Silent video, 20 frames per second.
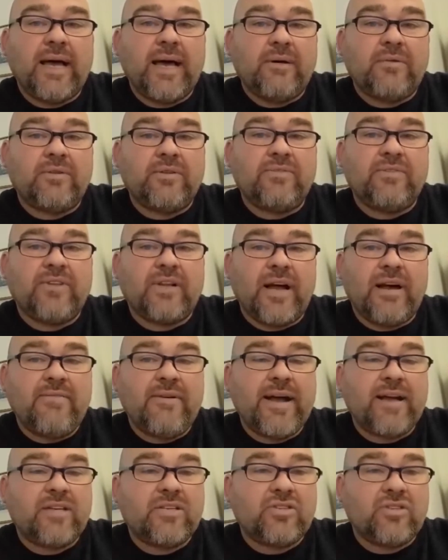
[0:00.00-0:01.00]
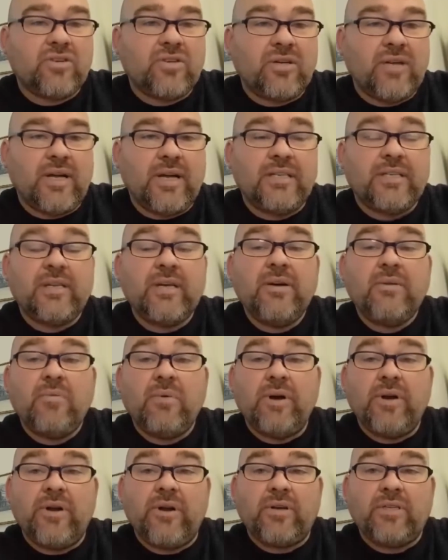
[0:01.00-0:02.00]
out of direct sunlight
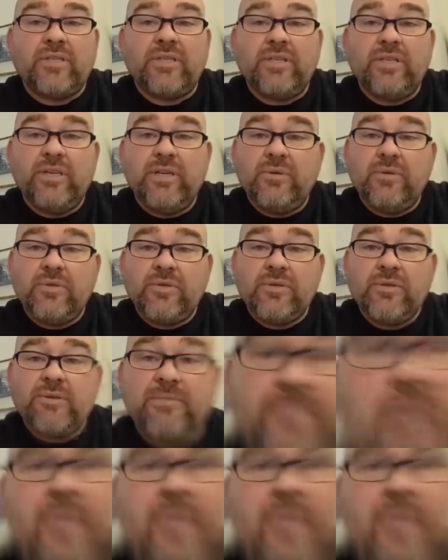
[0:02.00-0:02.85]
when not in use.